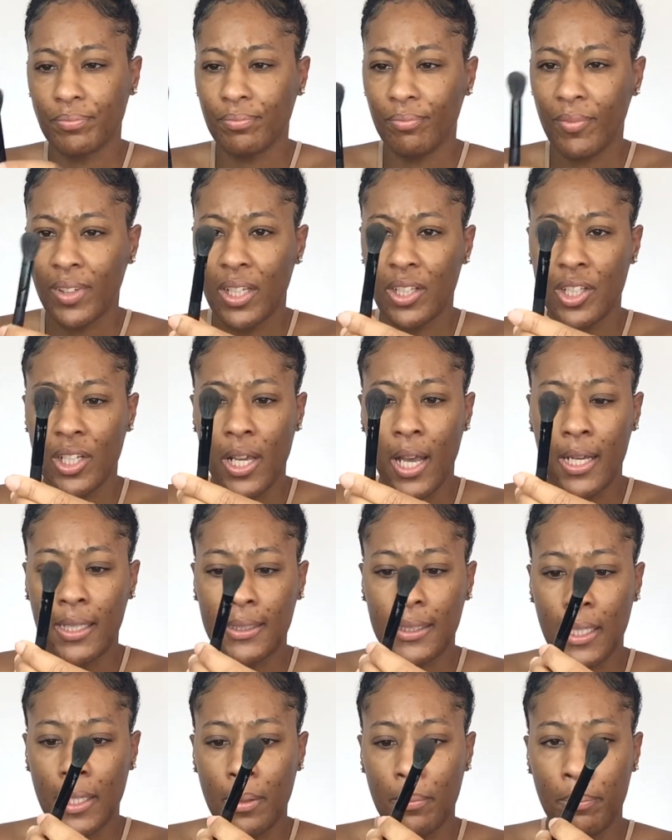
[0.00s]
She has
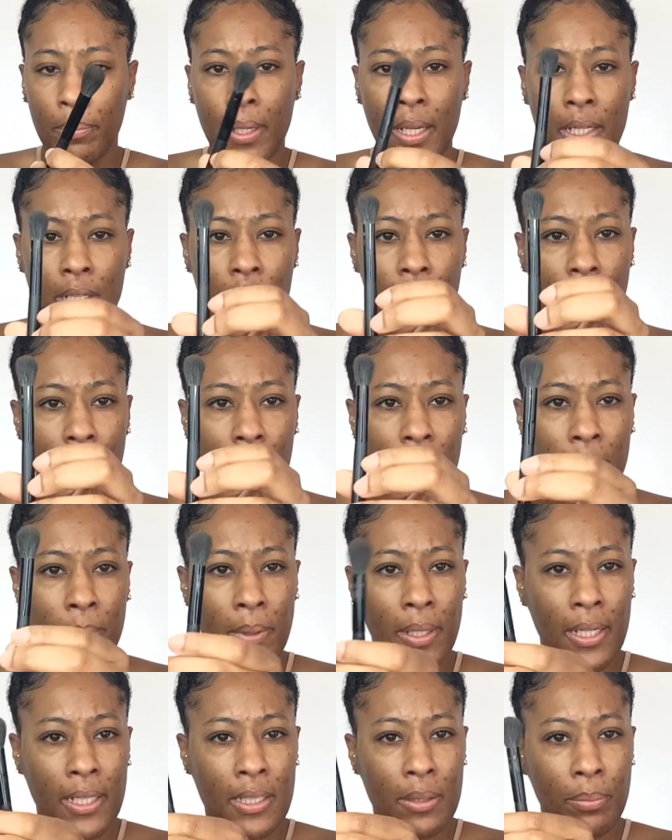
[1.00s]
a BH
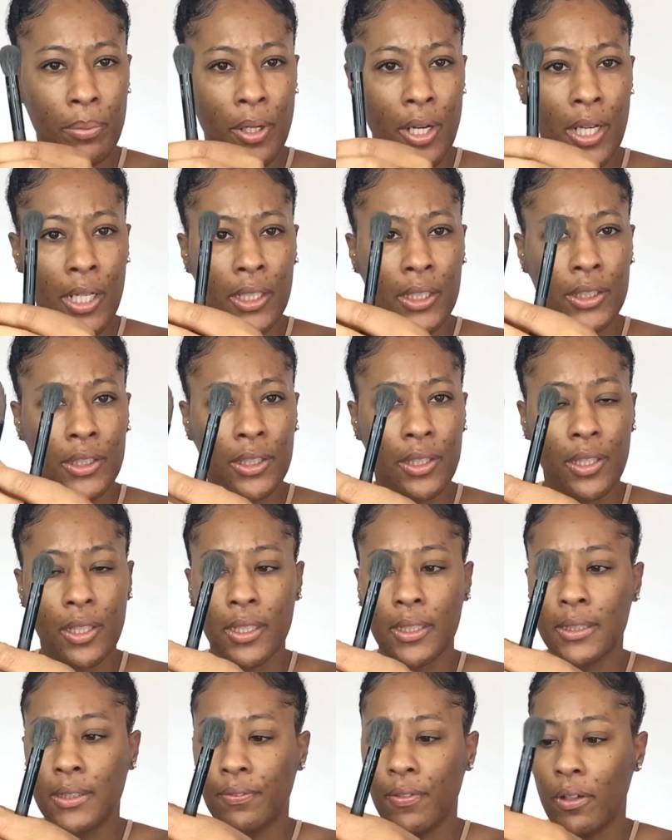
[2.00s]
Cosmetics brush,
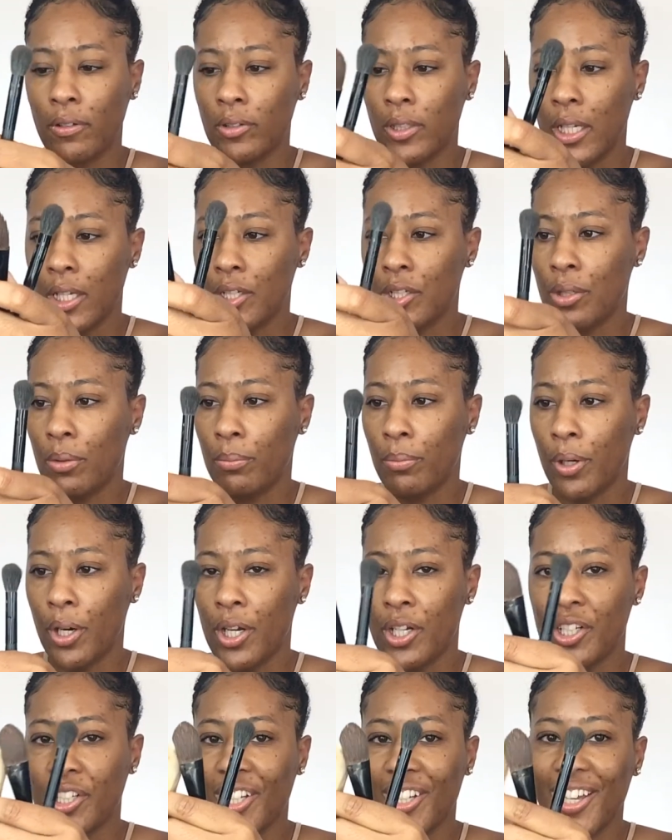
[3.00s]
this foundation
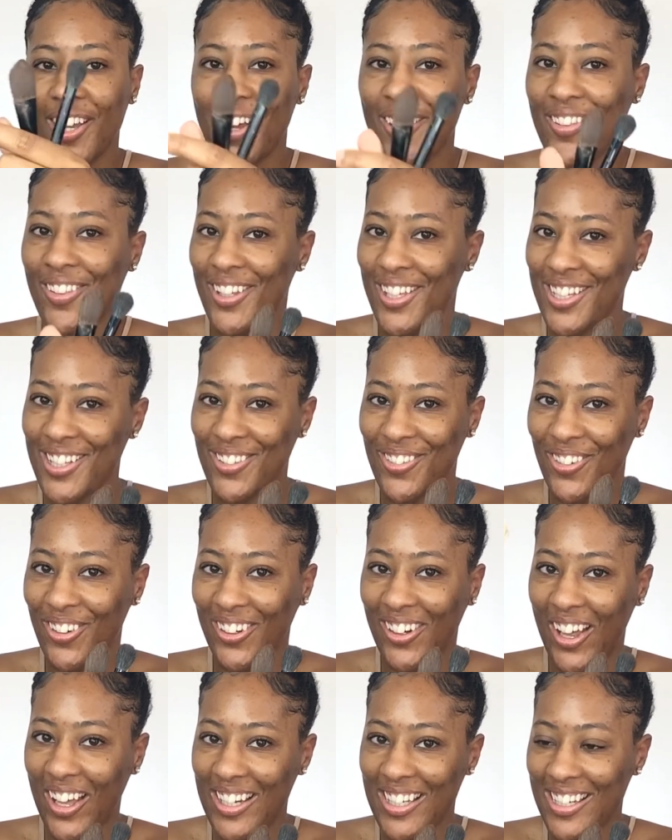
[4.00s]
brush. This one
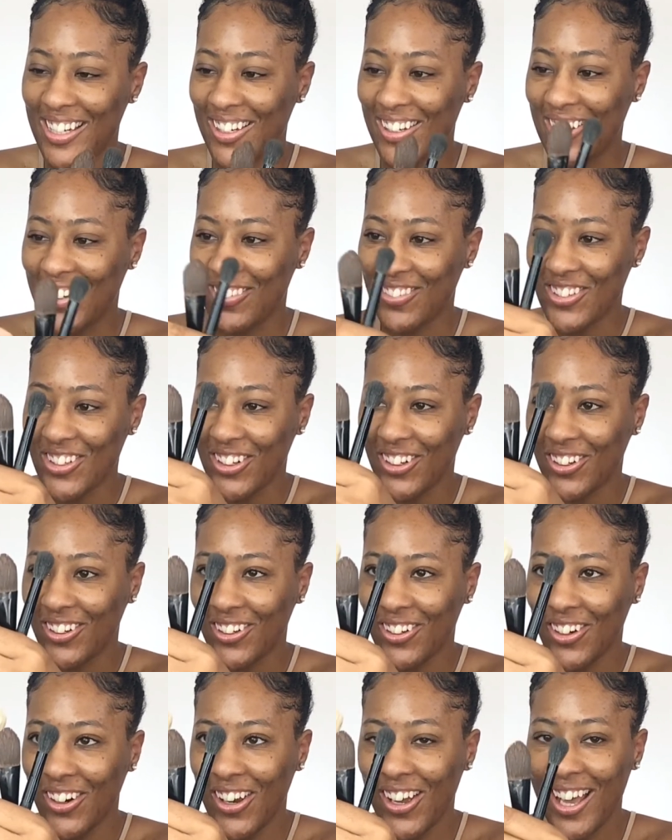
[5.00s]
I did give to her.
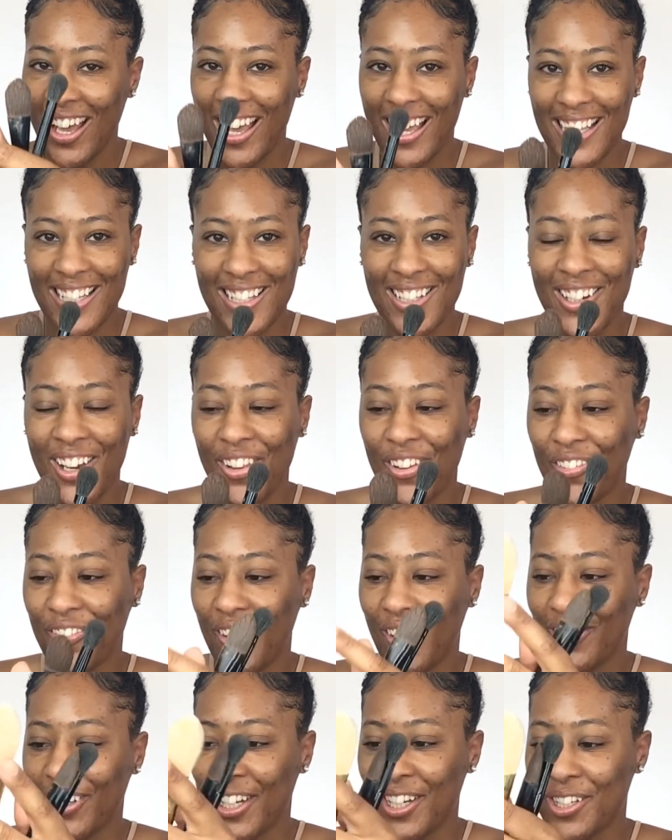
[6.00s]
It's another
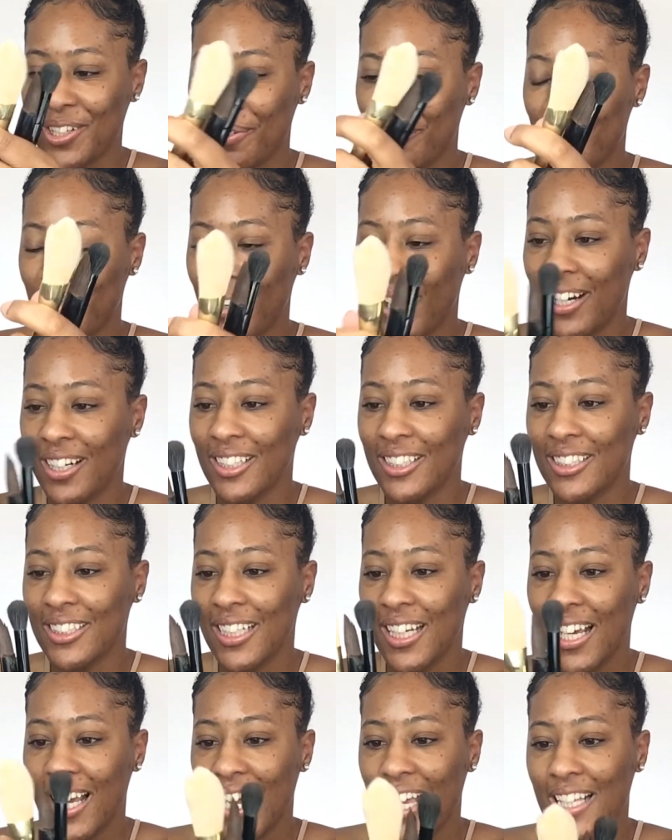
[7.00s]
foundation brush.
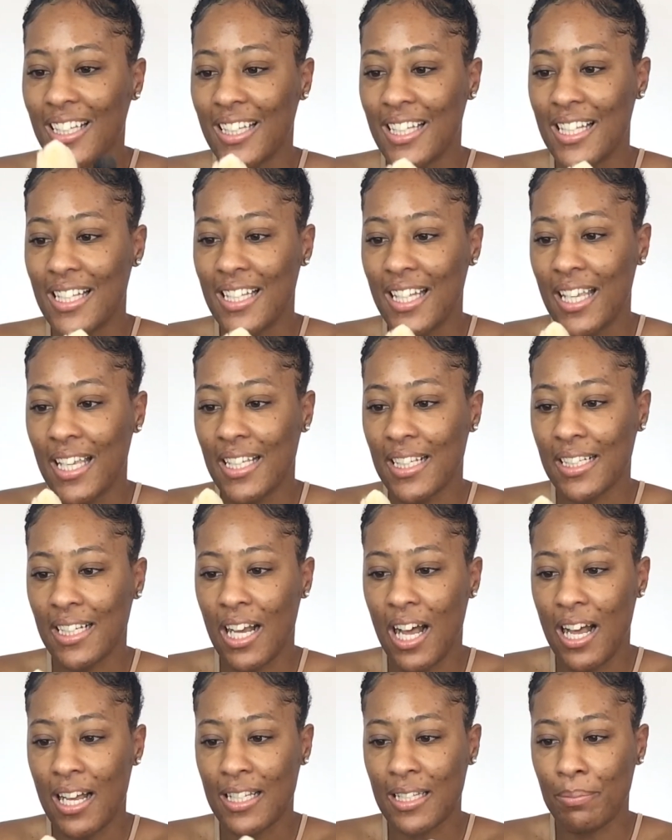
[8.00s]
This It
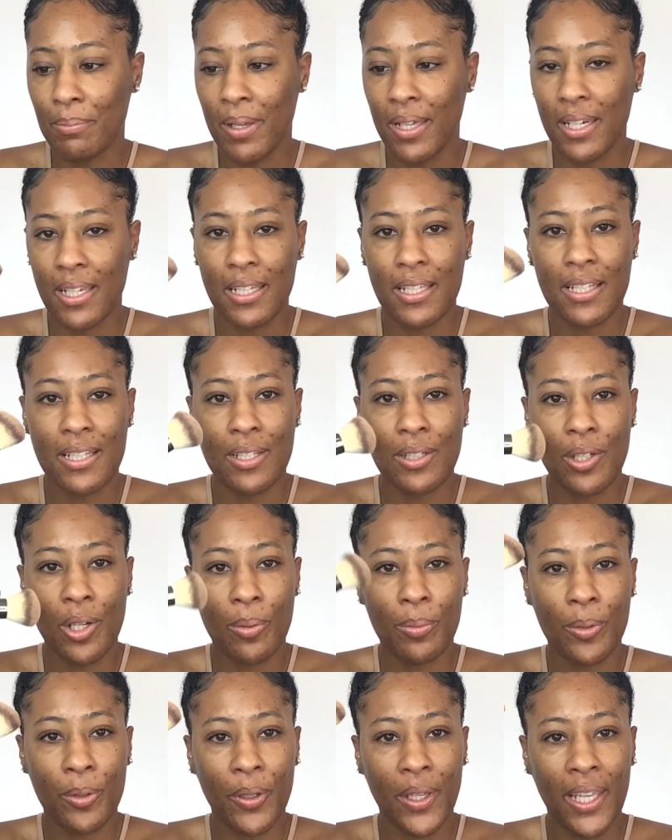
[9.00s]
Cosmetics
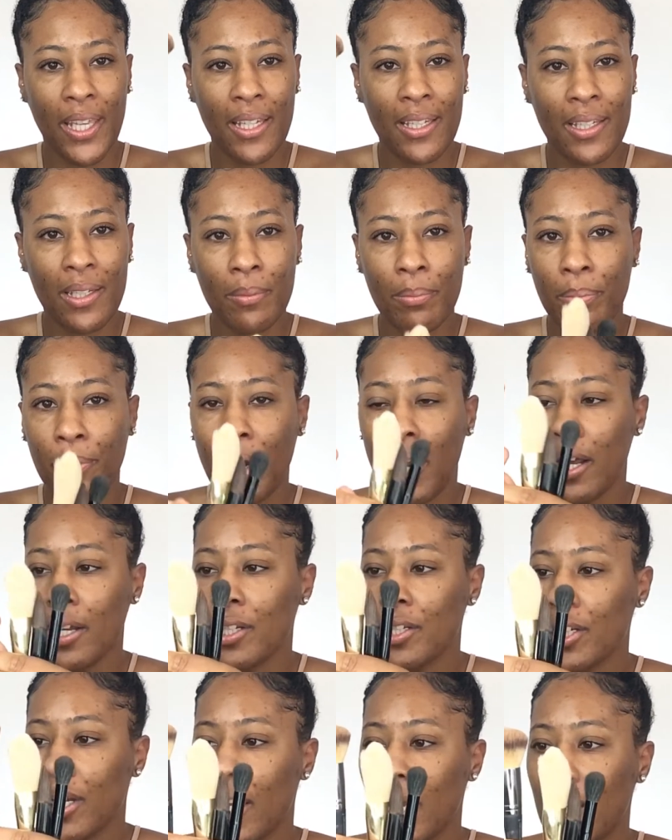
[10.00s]
double-ended brush,
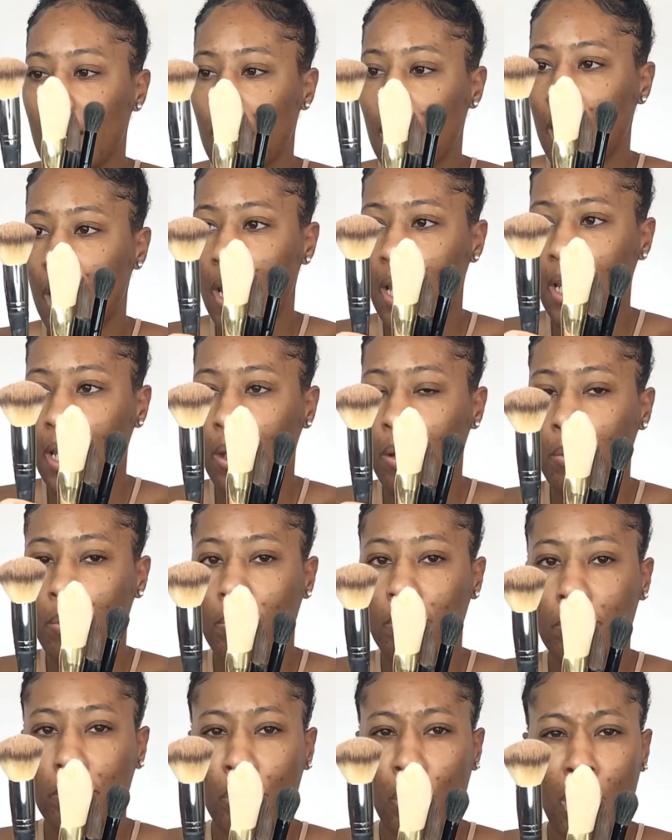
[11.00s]
and then a
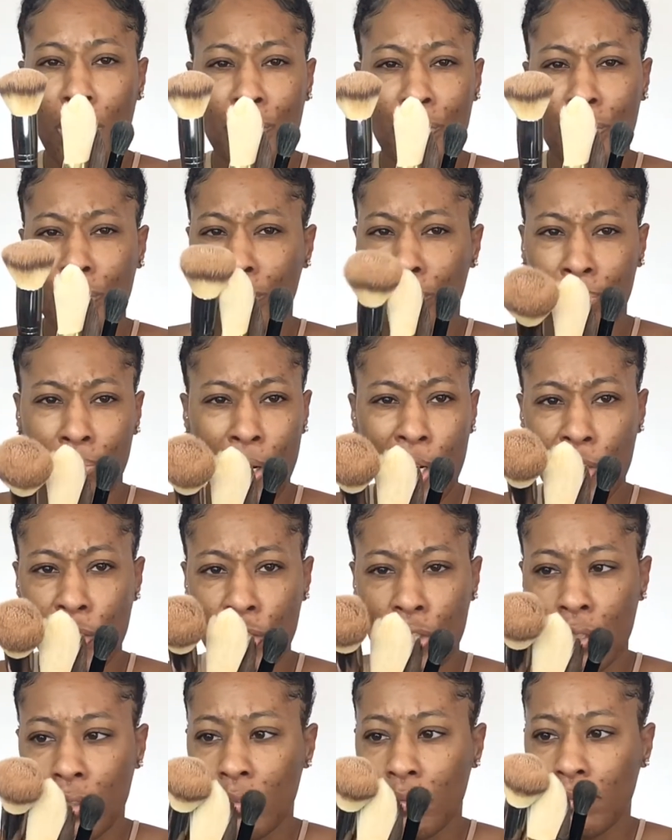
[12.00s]
bronzer
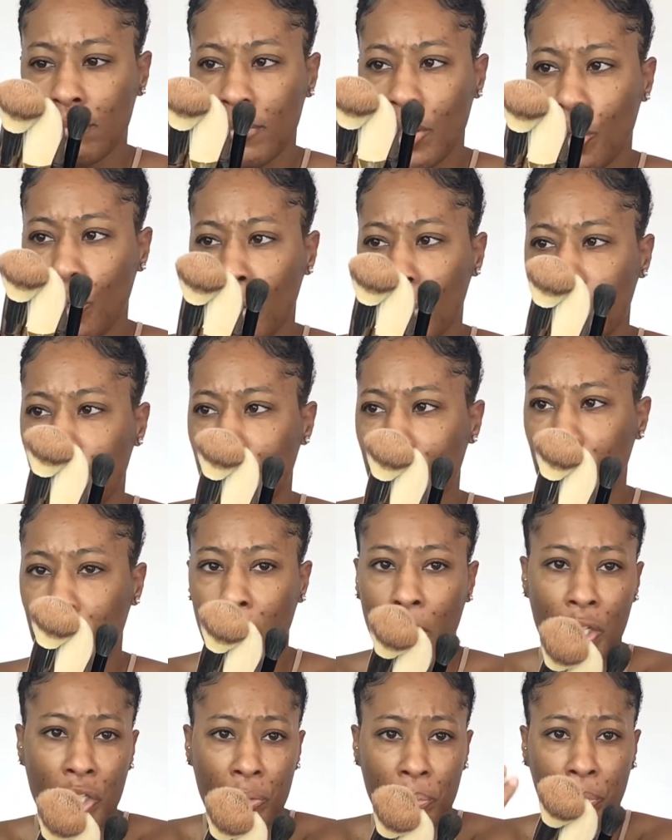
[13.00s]
brush or
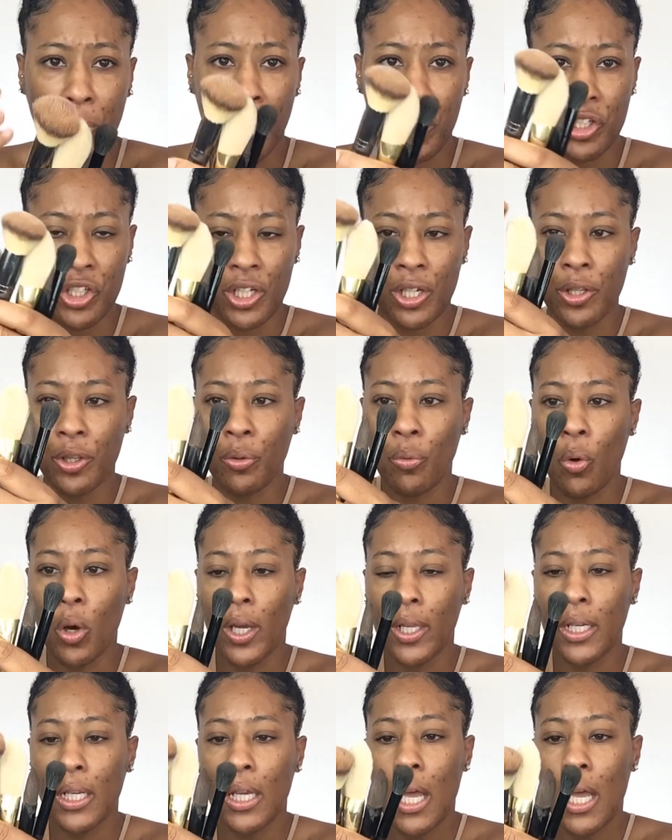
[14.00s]
blush brush, either one.